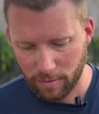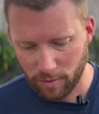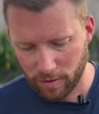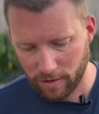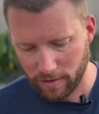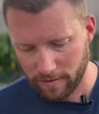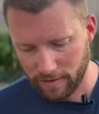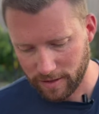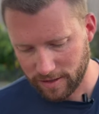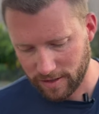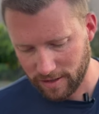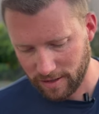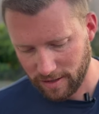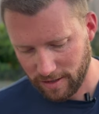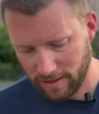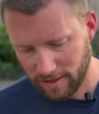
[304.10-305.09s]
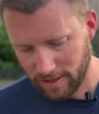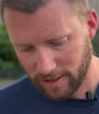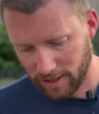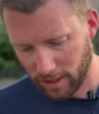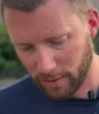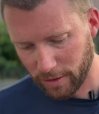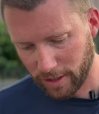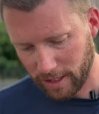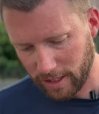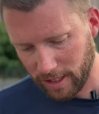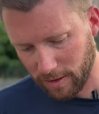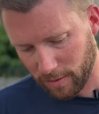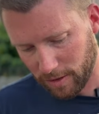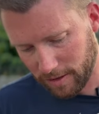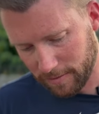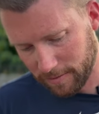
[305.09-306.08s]
more of this lower
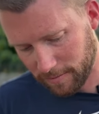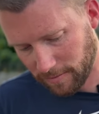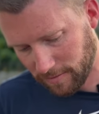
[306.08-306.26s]
heat one